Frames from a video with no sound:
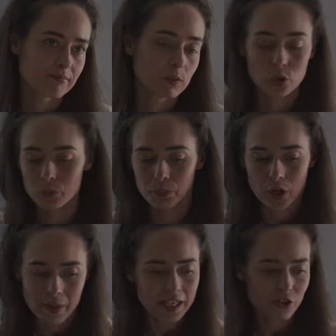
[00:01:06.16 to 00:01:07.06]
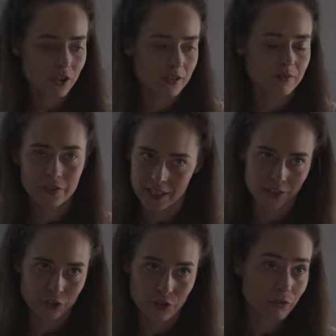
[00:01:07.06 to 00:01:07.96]
Well, your probation
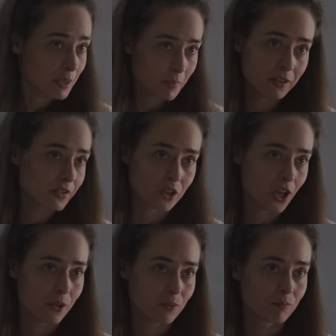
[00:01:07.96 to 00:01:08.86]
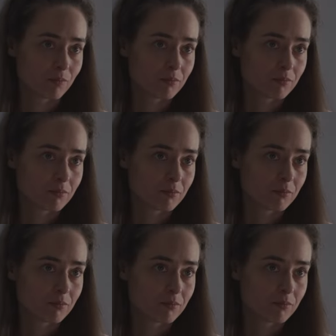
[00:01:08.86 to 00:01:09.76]
finished 3 months ago.
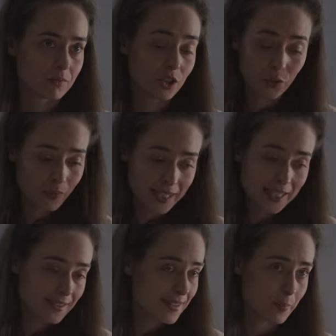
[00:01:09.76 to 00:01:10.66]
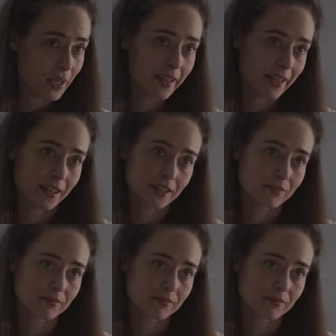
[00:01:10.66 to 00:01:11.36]
You don't need to be here.